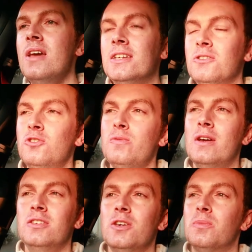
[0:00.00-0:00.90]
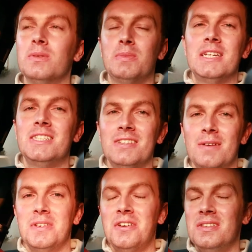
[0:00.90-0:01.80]
I don't know about you, but please do
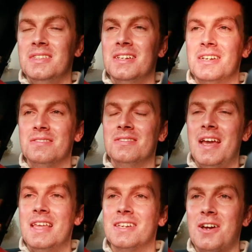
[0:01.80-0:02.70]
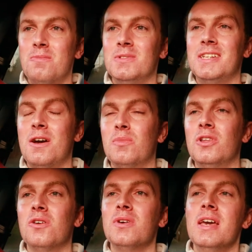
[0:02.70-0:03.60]
let me know in the comments down
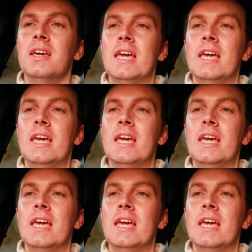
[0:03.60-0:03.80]
below